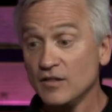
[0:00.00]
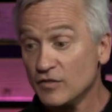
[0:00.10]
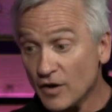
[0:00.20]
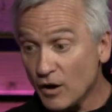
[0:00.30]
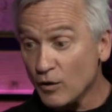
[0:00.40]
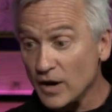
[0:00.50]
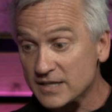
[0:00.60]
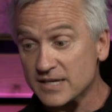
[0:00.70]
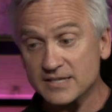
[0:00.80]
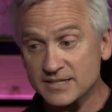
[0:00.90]
Though,
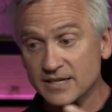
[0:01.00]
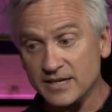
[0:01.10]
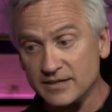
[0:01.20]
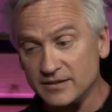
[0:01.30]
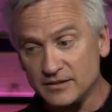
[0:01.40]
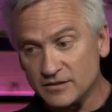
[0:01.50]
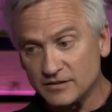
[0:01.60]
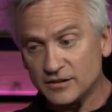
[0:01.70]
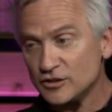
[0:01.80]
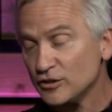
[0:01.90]
as I said, the,
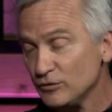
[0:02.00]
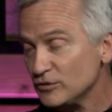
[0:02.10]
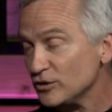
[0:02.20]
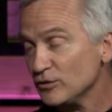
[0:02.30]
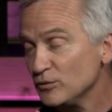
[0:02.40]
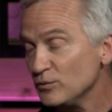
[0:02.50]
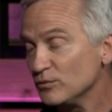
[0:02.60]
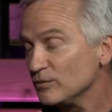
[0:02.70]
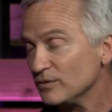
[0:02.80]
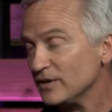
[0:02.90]
the two do
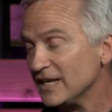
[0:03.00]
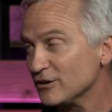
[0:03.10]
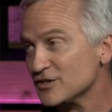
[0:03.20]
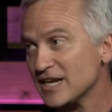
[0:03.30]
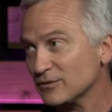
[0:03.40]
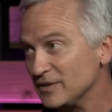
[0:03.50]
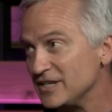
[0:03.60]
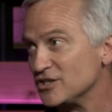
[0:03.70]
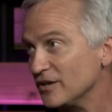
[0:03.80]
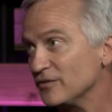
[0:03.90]
intersect with
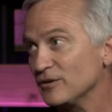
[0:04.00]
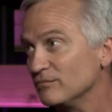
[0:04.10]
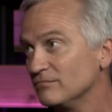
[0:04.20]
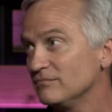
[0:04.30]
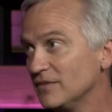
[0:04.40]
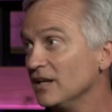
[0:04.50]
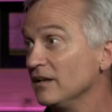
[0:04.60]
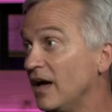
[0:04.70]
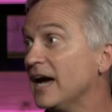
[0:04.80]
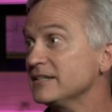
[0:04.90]
each other a
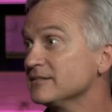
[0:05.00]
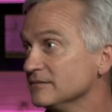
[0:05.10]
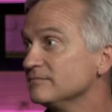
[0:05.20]
lot.